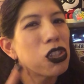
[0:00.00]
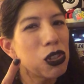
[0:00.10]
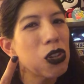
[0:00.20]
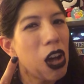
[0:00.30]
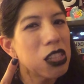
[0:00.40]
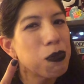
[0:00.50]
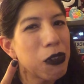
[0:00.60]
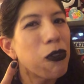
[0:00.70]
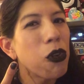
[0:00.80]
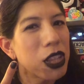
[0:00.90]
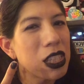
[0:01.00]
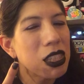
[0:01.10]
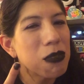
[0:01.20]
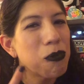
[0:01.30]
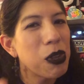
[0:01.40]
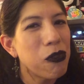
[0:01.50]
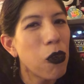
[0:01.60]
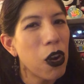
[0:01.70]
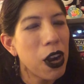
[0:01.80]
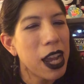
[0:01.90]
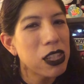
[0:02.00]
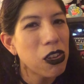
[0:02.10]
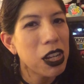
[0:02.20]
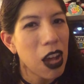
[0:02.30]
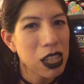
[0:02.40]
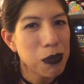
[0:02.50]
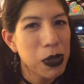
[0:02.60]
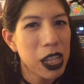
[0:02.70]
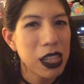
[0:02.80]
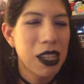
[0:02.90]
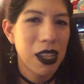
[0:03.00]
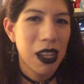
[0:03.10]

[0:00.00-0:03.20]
2 cons before I started cosplaying.